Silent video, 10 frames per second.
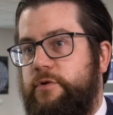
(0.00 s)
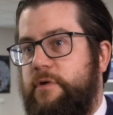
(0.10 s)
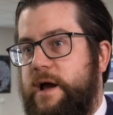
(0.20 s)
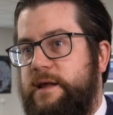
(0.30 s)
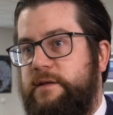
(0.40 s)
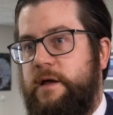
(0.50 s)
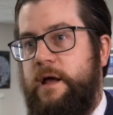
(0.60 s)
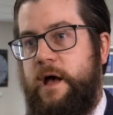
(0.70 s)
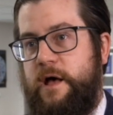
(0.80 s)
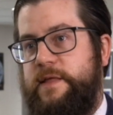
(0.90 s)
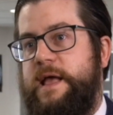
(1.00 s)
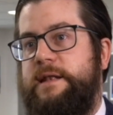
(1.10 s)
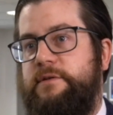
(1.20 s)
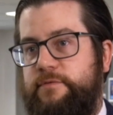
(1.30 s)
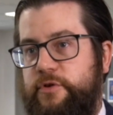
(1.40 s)
grade at the
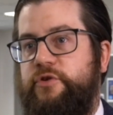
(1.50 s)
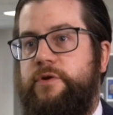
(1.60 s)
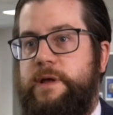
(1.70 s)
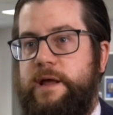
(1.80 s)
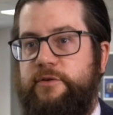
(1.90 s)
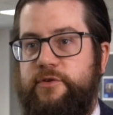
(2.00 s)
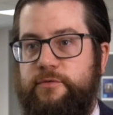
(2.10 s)
end of the 2 years of